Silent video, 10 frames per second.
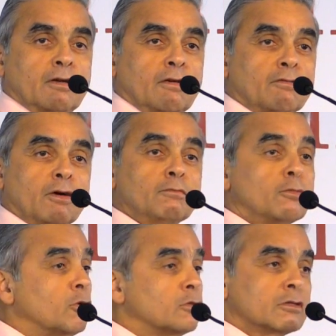for
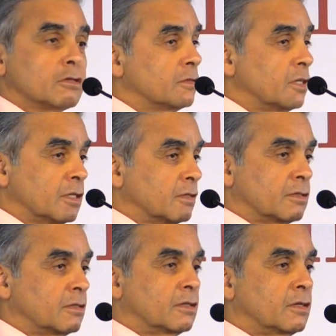most of it,
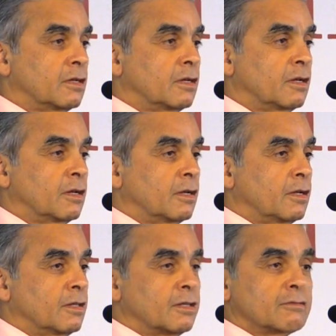
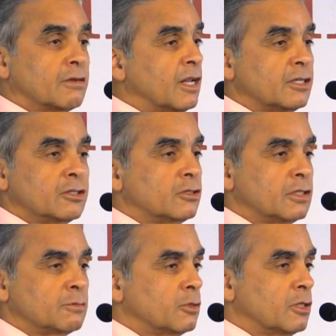the
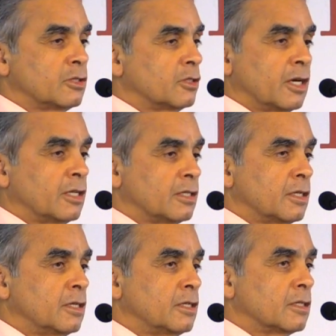relationship within China and
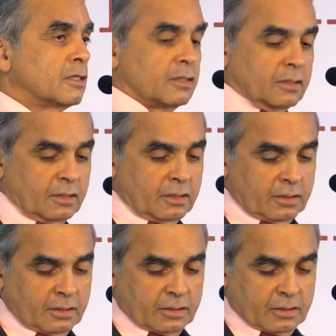India
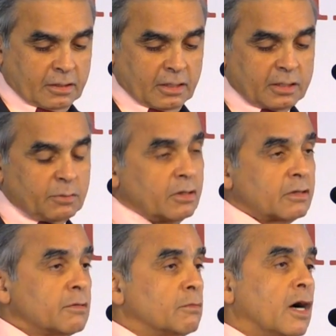has been
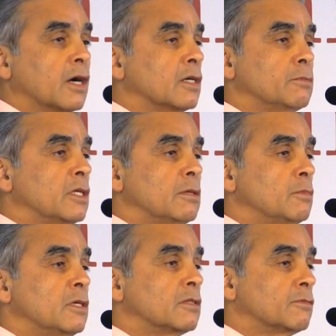remarkably
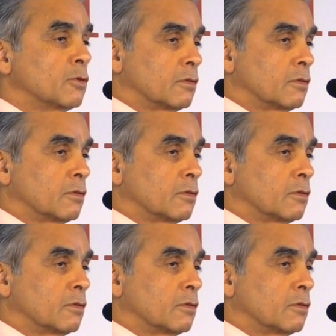peaceful.